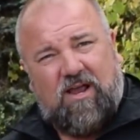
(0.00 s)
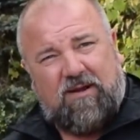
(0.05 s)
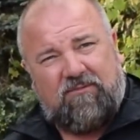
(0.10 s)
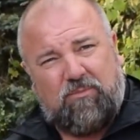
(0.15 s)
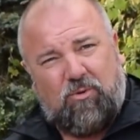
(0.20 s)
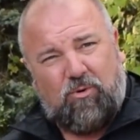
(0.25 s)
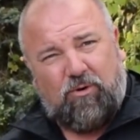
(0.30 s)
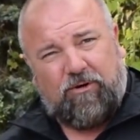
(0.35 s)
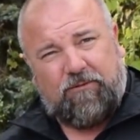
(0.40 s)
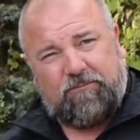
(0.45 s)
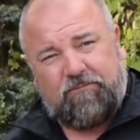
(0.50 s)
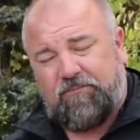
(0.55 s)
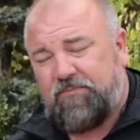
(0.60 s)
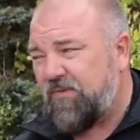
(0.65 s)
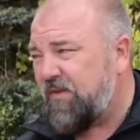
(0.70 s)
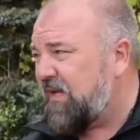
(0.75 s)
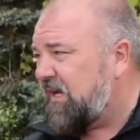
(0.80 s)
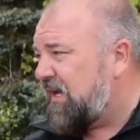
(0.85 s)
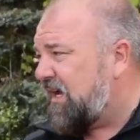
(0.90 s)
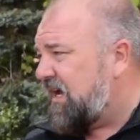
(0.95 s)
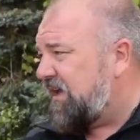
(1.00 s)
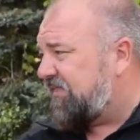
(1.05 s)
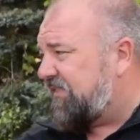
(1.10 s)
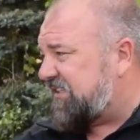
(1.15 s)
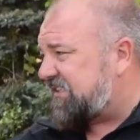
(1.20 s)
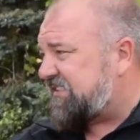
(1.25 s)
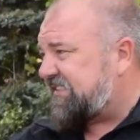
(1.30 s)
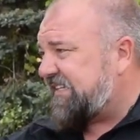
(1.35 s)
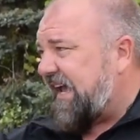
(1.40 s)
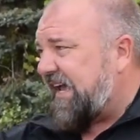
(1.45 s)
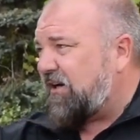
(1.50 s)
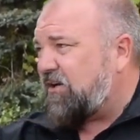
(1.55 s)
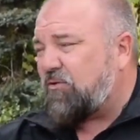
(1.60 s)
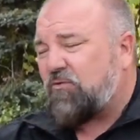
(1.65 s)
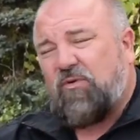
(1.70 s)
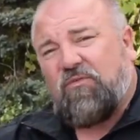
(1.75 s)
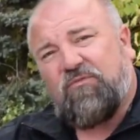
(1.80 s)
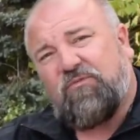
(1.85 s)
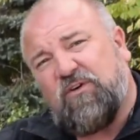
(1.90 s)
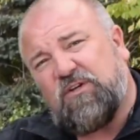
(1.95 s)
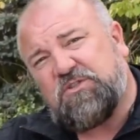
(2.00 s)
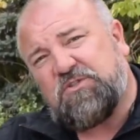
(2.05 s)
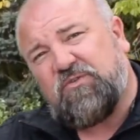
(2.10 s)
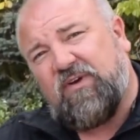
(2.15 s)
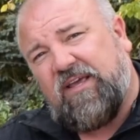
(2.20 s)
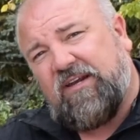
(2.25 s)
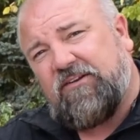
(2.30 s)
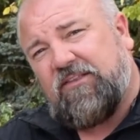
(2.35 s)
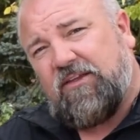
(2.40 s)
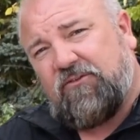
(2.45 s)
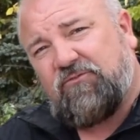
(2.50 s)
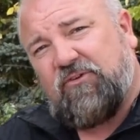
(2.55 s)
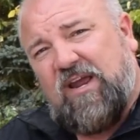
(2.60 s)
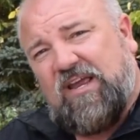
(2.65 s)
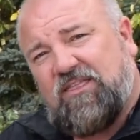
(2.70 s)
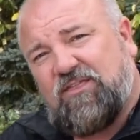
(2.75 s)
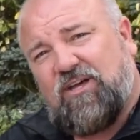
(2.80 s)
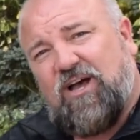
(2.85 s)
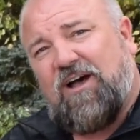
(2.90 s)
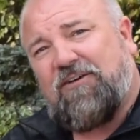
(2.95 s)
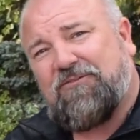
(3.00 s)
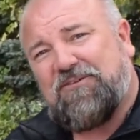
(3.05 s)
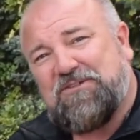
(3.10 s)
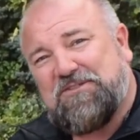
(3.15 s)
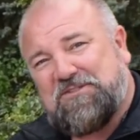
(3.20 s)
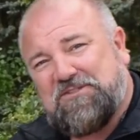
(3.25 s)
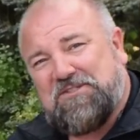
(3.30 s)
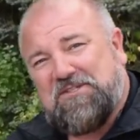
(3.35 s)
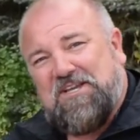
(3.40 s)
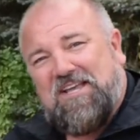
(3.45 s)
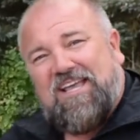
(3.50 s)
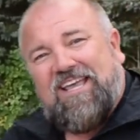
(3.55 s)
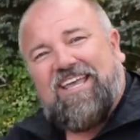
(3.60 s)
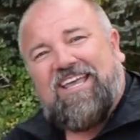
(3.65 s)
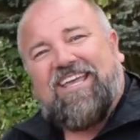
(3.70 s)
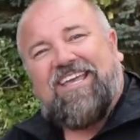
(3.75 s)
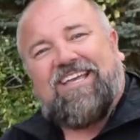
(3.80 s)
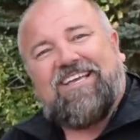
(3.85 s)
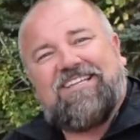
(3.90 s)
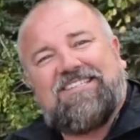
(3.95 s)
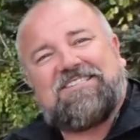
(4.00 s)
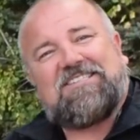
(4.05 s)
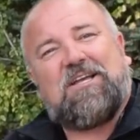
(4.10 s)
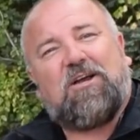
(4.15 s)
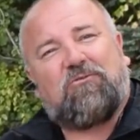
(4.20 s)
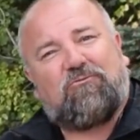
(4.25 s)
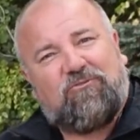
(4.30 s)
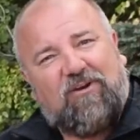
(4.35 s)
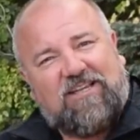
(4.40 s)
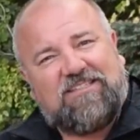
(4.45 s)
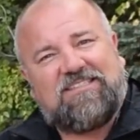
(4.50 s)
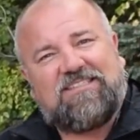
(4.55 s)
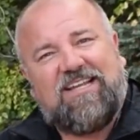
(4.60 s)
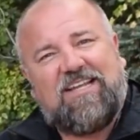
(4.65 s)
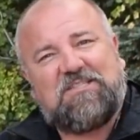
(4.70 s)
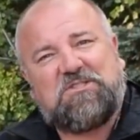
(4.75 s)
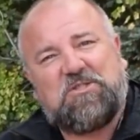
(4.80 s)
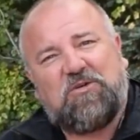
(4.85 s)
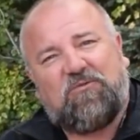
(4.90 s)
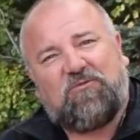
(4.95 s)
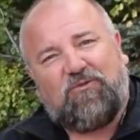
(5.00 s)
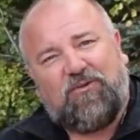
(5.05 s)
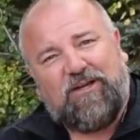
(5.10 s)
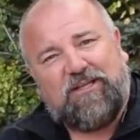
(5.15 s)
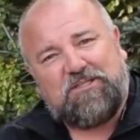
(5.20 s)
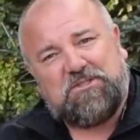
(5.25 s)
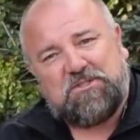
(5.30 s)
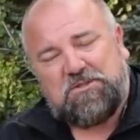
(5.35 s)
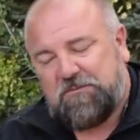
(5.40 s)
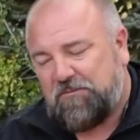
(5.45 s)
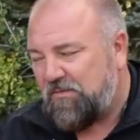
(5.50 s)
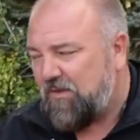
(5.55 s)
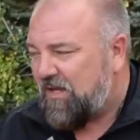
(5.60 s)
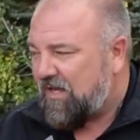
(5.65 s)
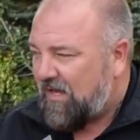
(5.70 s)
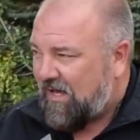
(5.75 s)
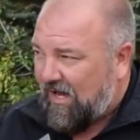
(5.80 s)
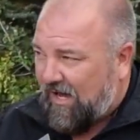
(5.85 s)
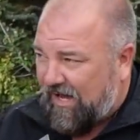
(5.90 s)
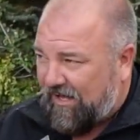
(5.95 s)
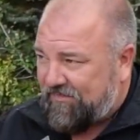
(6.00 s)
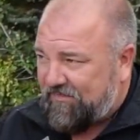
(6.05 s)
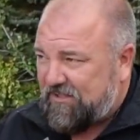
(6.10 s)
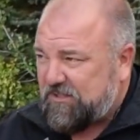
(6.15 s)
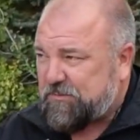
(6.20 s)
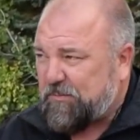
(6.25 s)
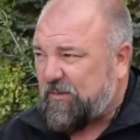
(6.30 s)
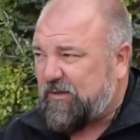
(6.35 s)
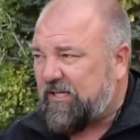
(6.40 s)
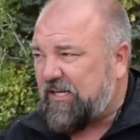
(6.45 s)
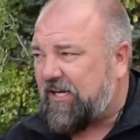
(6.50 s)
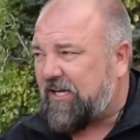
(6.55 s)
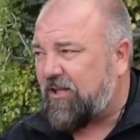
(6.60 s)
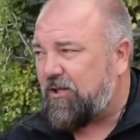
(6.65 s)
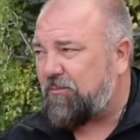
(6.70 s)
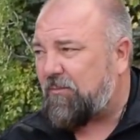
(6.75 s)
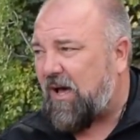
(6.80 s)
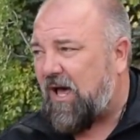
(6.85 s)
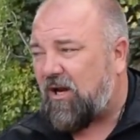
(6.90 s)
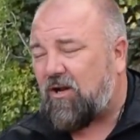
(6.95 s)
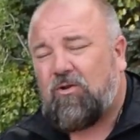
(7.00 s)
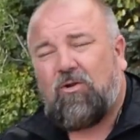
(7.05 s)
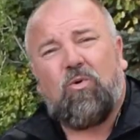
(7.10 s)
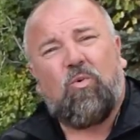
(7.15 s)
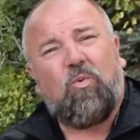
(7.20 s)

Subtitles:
on board. The standard refrigerator that Wraith offers is a residential fridge. On this particular model,